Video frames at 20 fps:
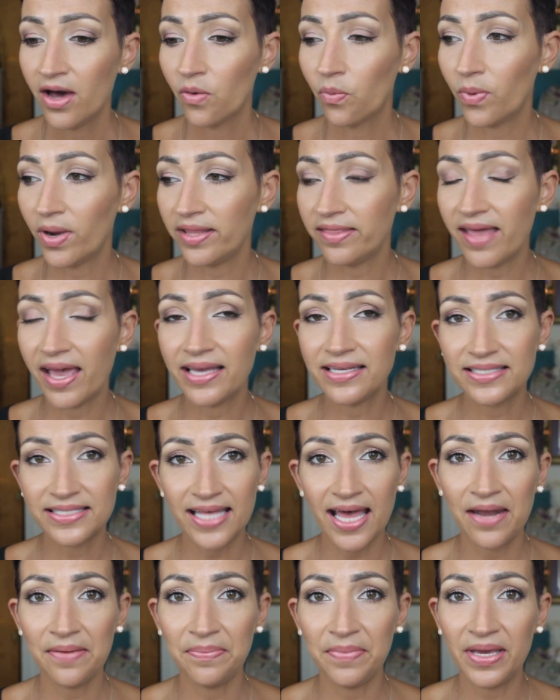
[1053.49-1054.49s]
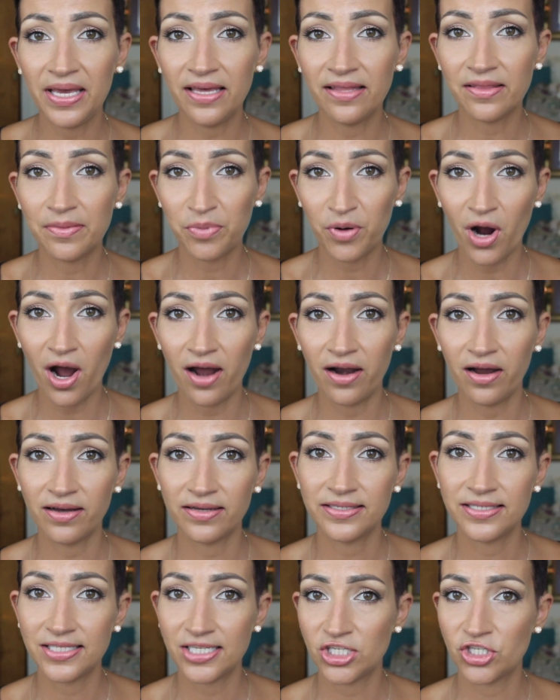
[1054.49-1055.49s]
When they sent me the
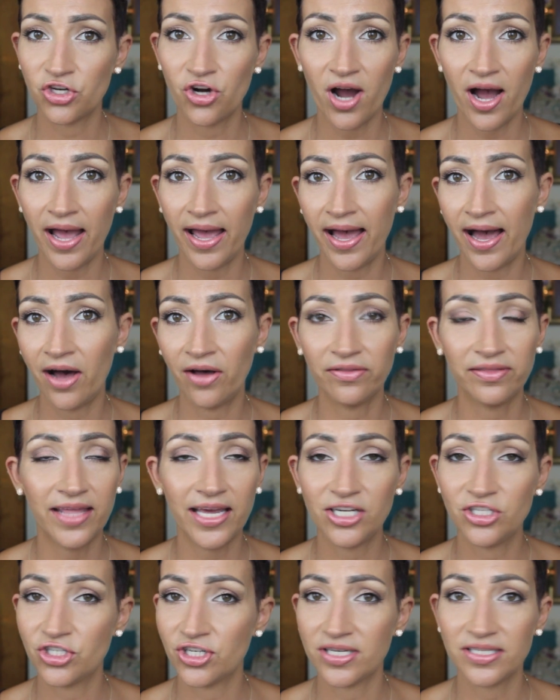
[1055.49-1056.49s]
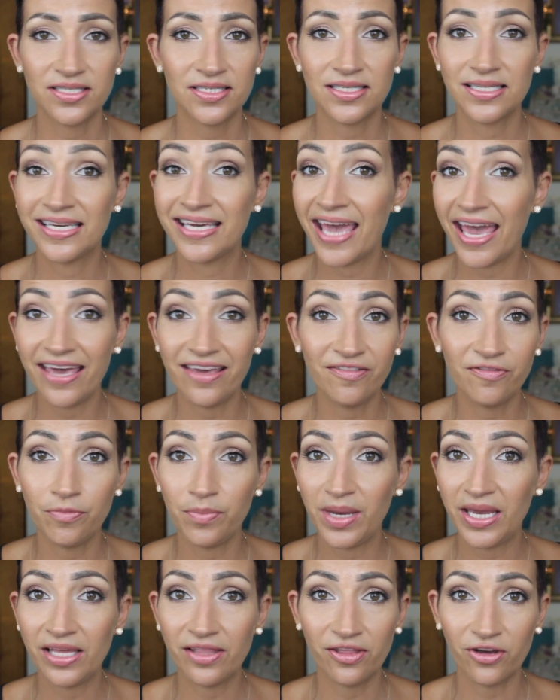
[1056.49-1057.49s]
products to try out, they just gave
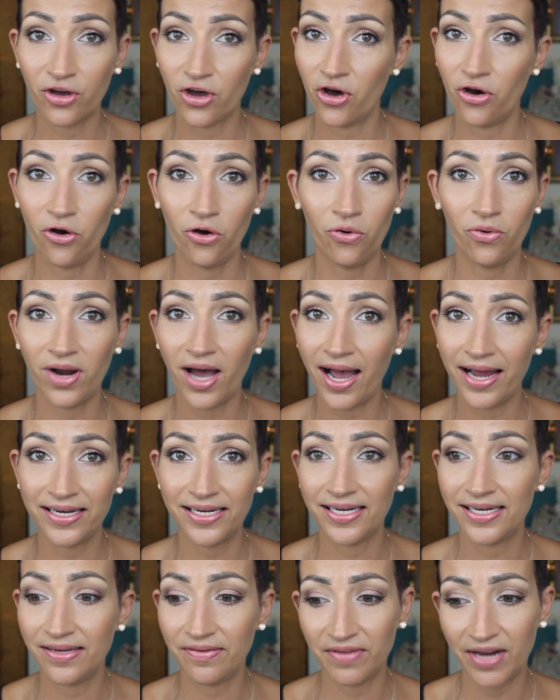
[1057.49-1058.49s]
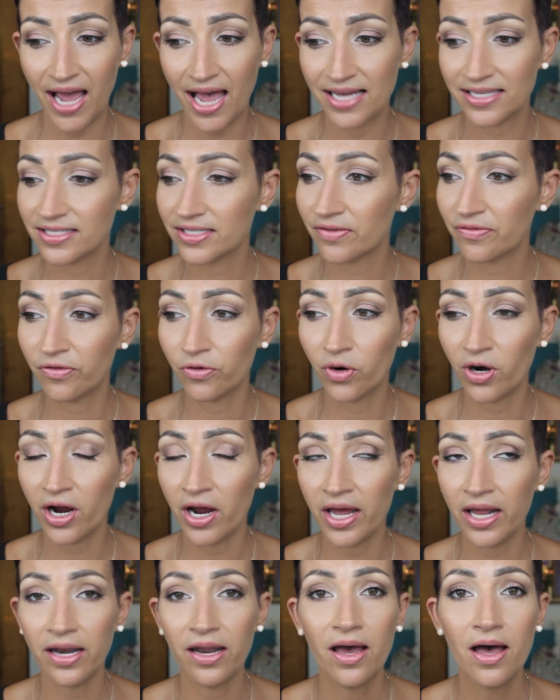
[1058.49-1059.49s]
me the code. I didn't even ask for
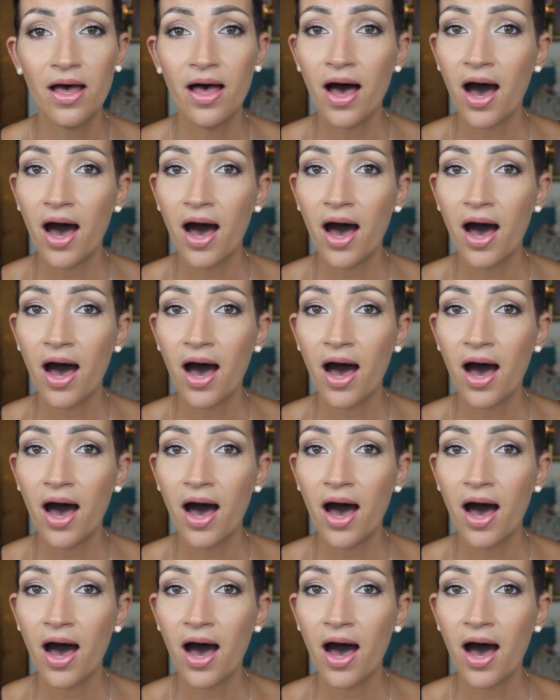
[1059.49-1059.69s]
it.